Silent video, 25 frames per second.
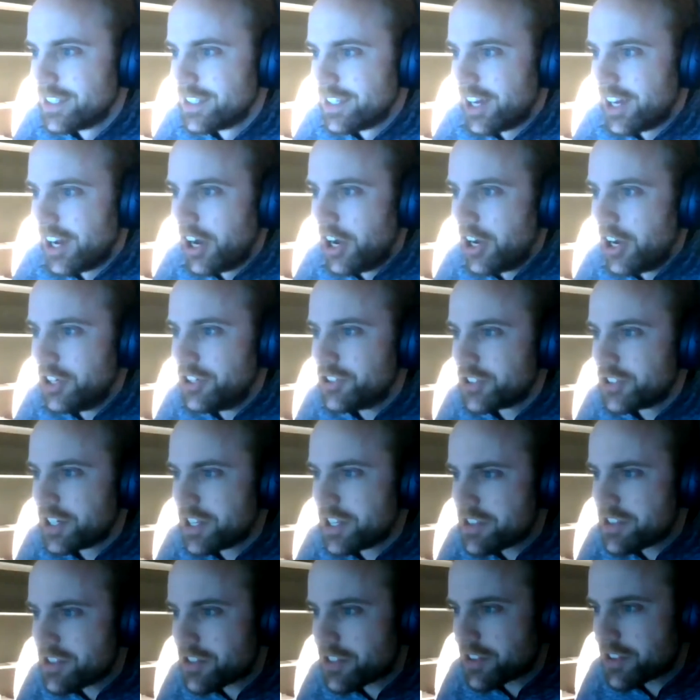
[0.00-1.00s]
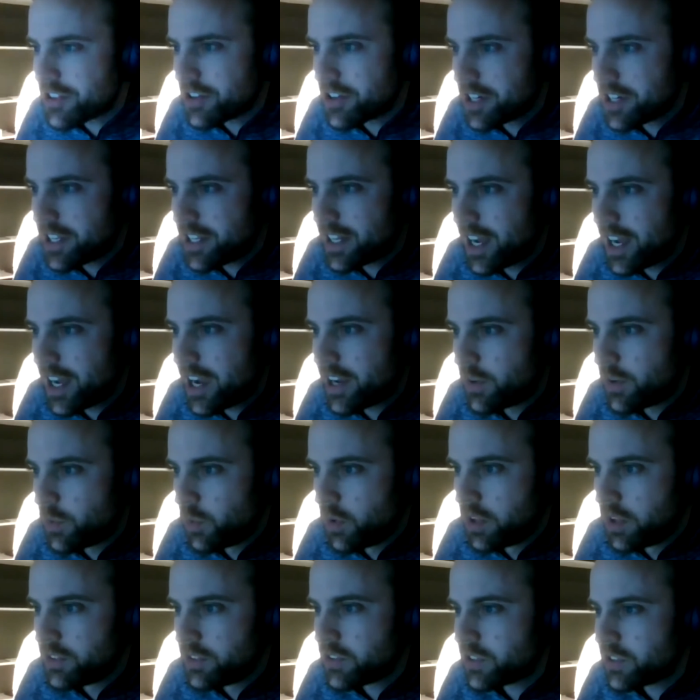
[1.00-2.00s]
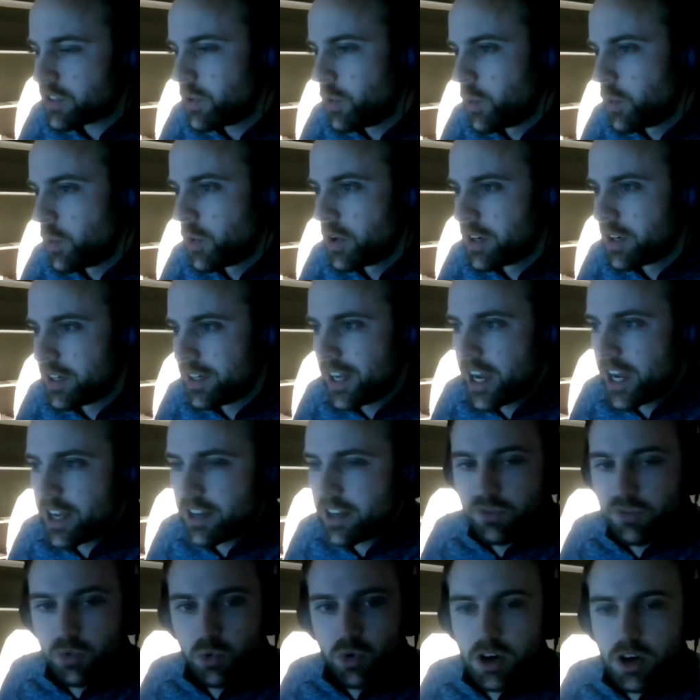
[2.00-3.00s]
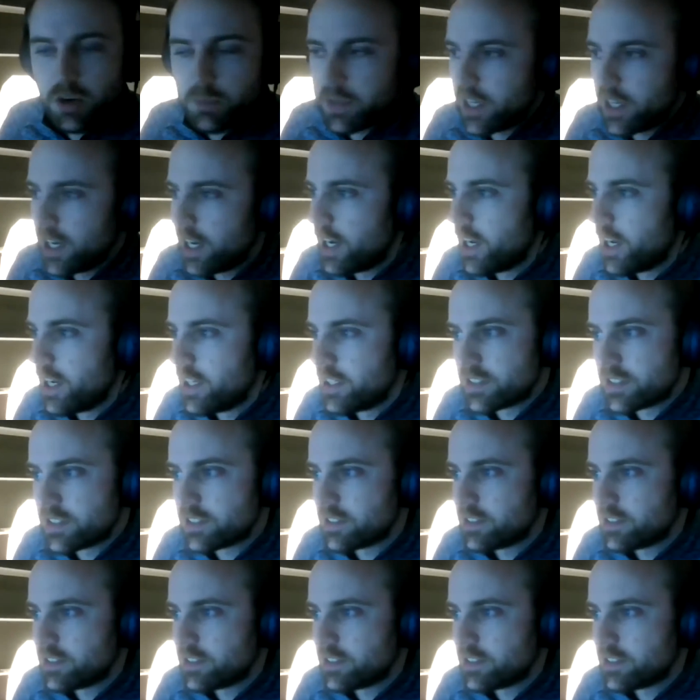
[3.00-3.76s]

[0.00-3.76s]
139 runs scored, 94 RBIs.